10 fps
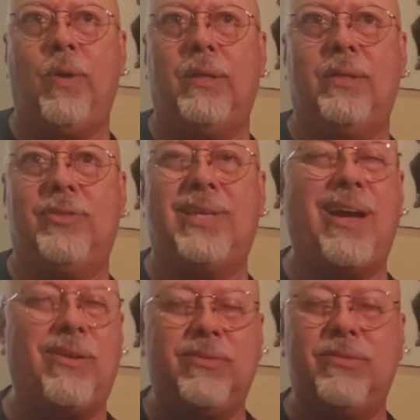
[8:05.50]
what
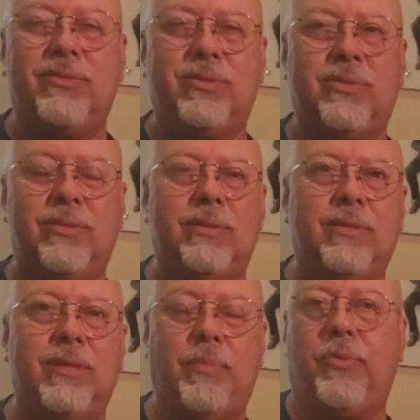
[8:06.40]
sounds
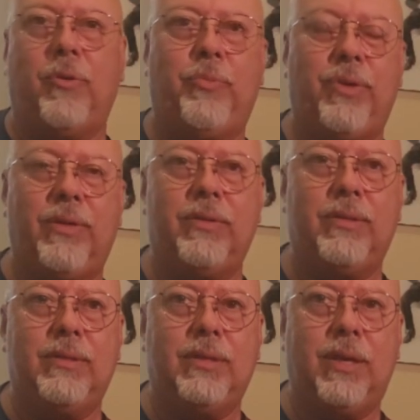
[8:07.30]
appropriate
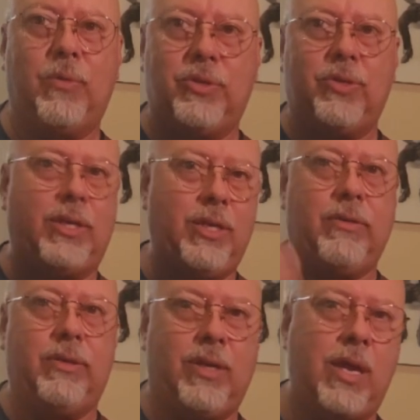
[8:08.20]
and what you
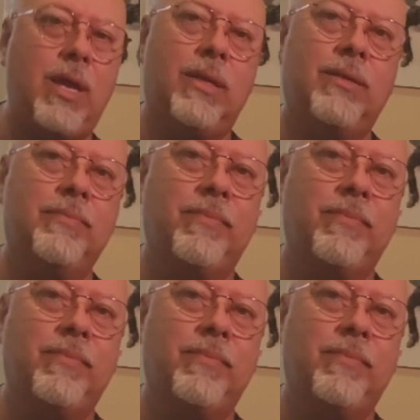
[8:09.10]
hear in your head.